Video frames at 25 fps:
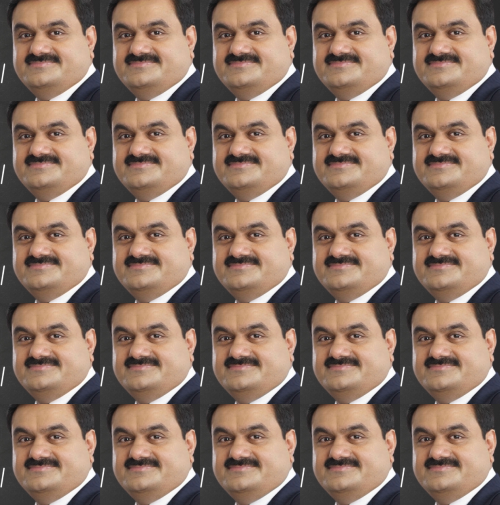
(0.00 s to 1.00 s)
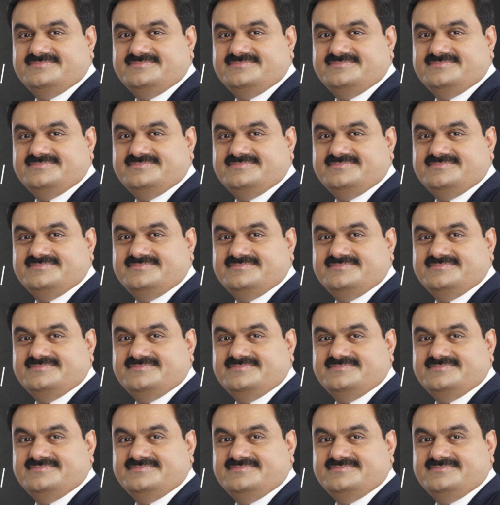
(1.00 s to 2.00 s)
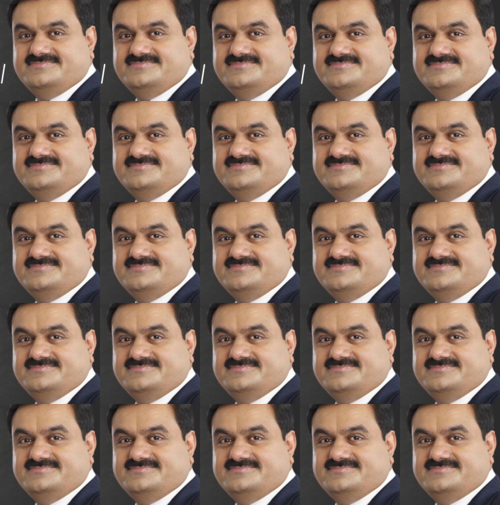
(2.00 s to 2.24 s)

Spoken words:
Nobody speaks.